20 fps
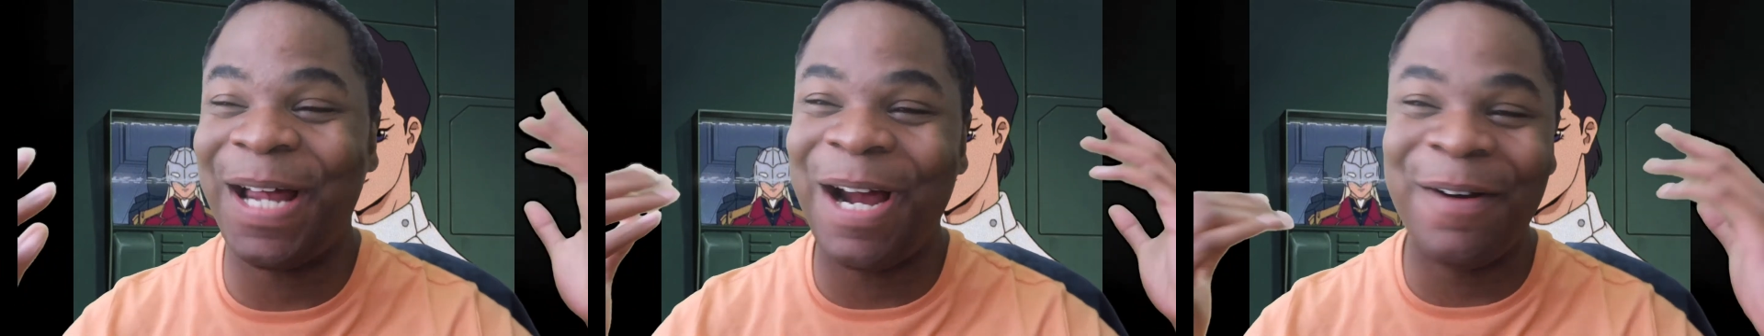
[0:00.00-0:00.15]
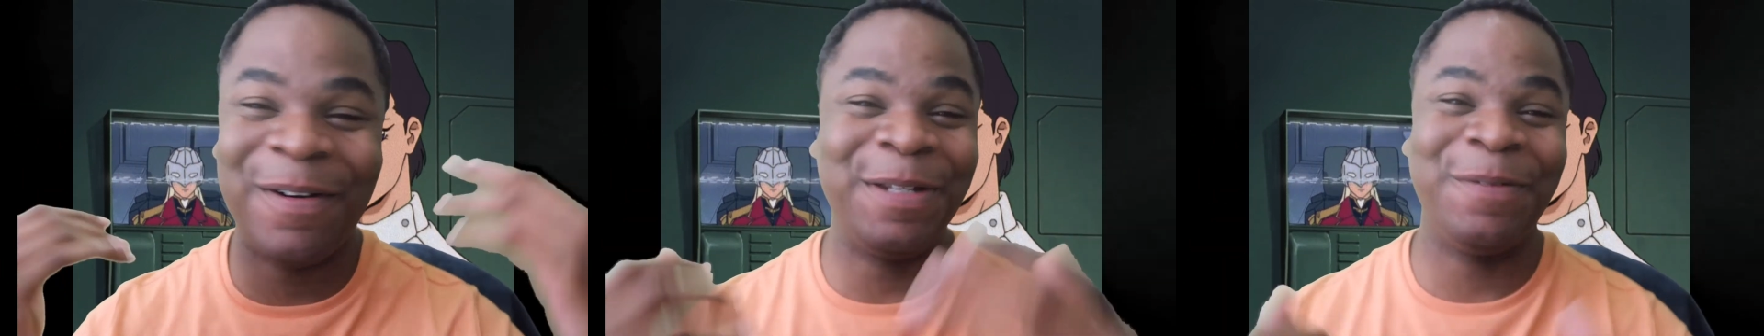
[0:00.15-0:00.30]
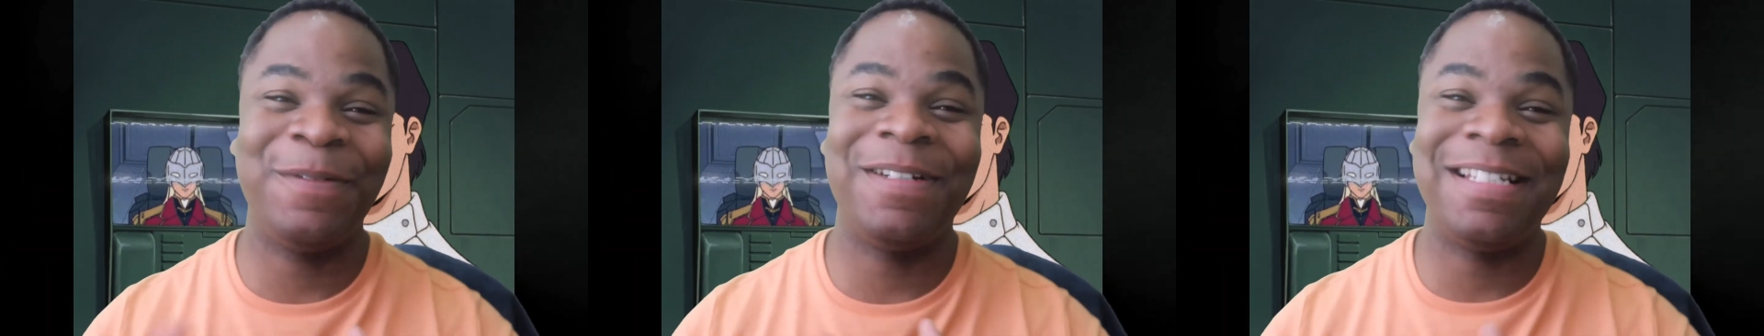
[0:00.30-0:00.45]
I
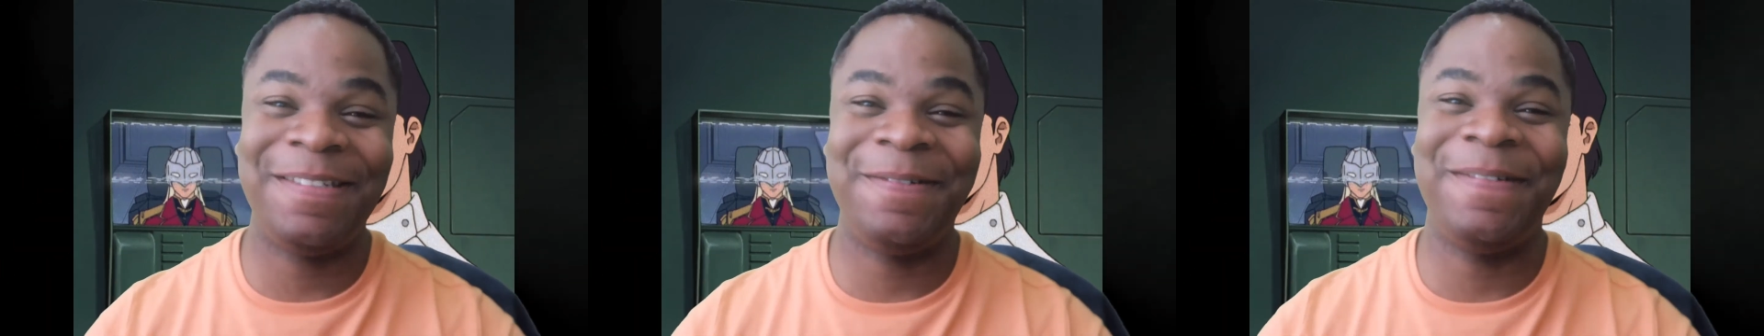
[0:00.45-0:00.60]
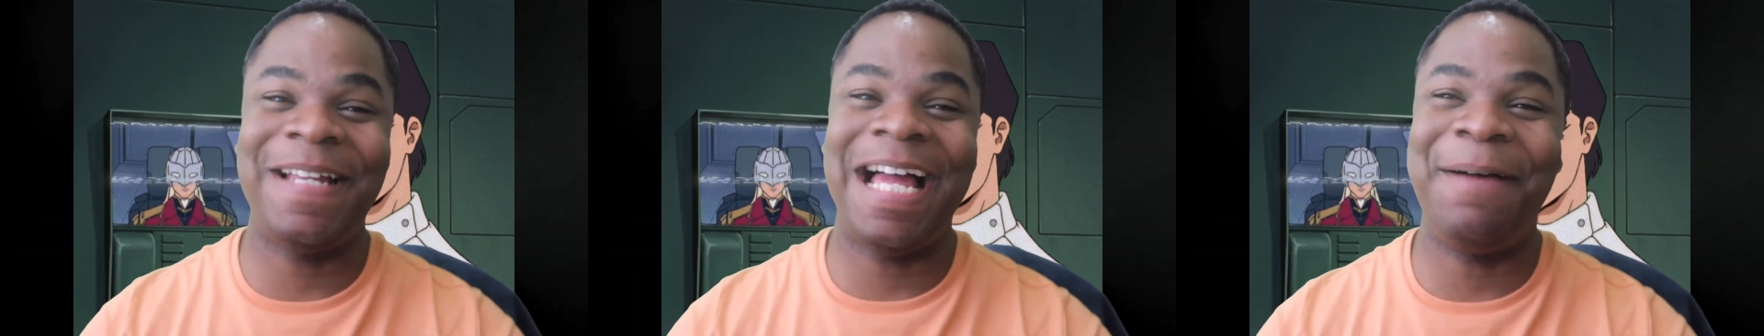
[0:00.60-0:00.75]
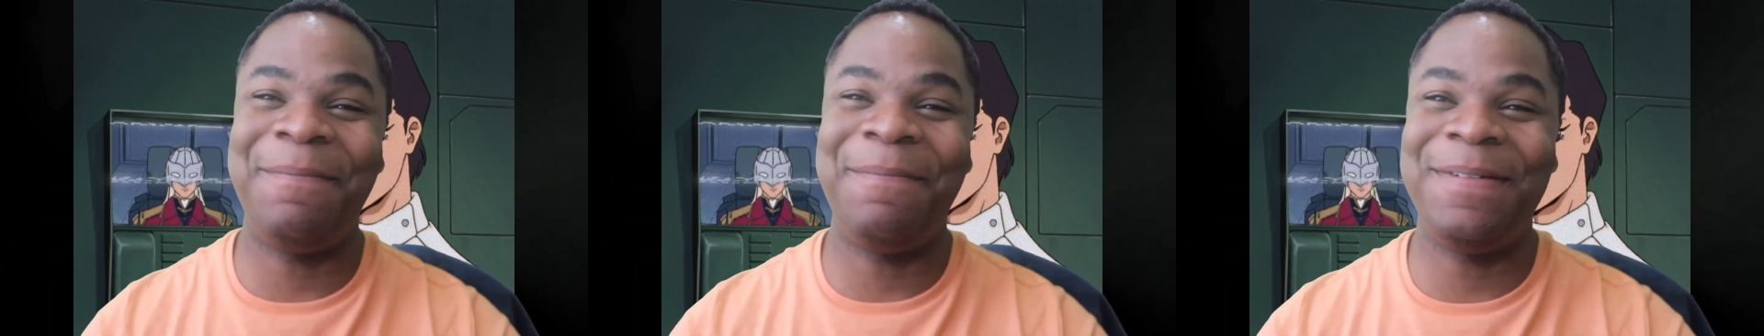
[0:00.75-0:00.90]
really want to see
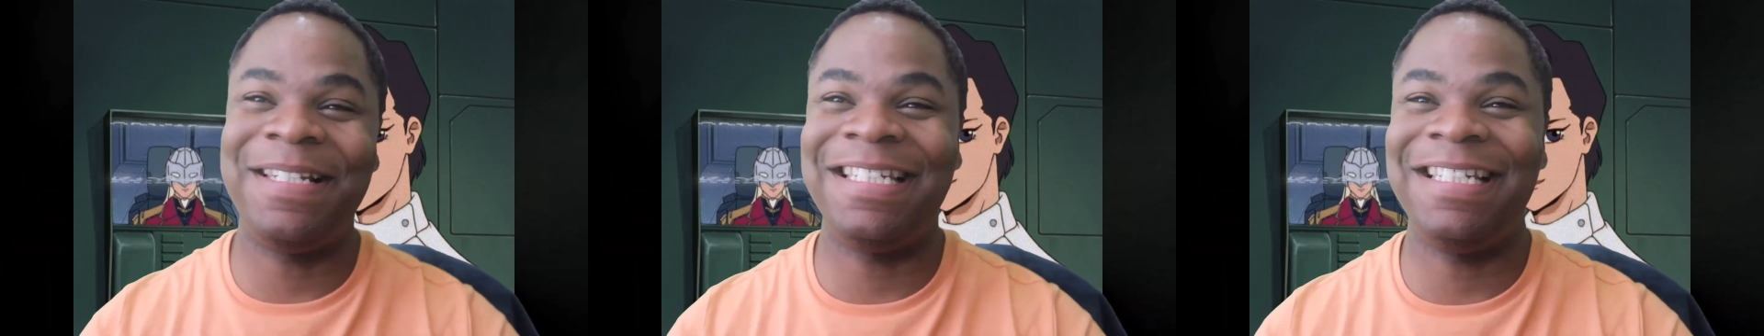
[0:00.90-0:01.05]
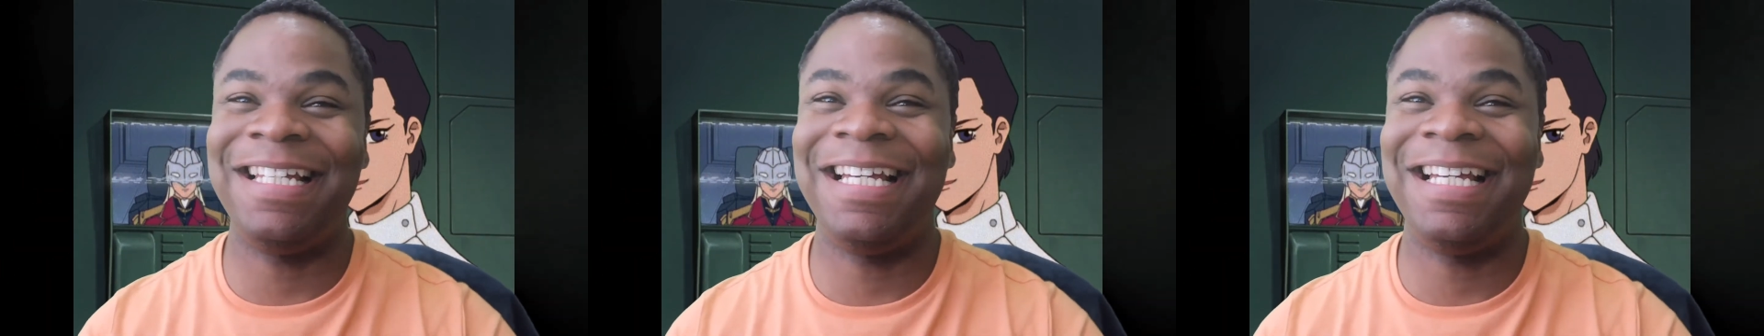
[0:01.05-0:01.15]
what happens